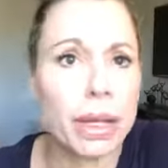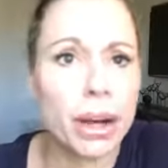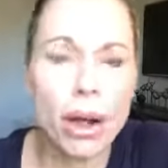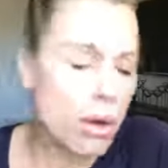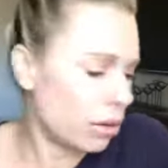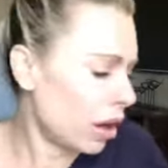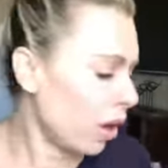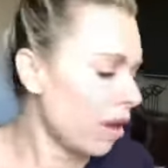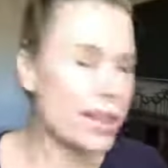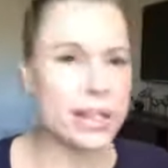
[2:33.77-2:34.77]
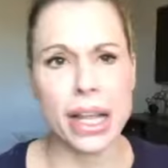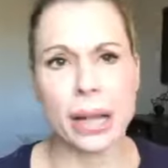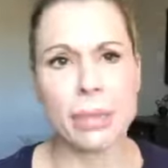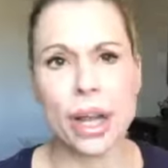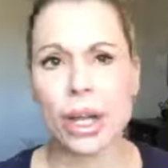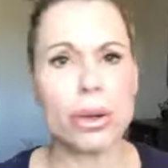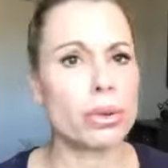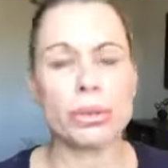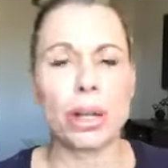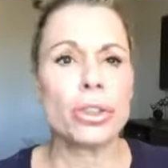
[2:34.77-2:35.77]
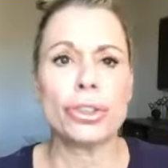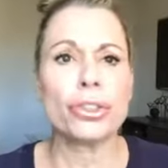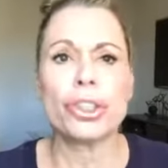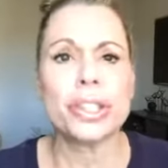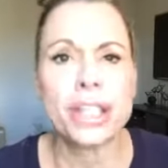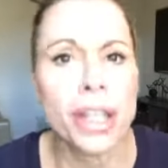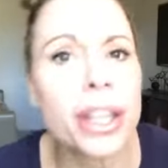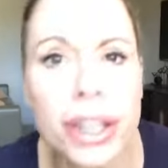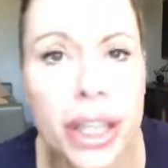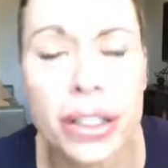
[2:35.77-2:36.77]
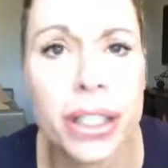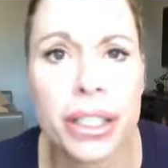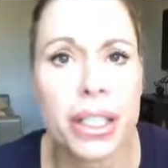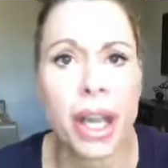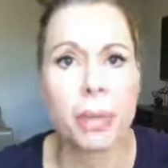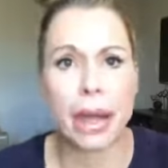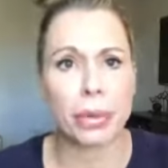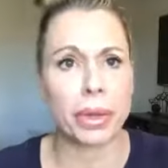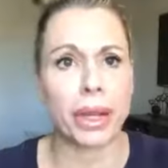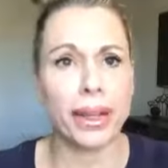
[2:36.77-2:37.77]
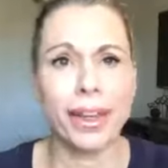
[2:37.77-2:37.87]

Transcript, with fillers: Oh, all the time. Oh, oh you should see the things they say about me.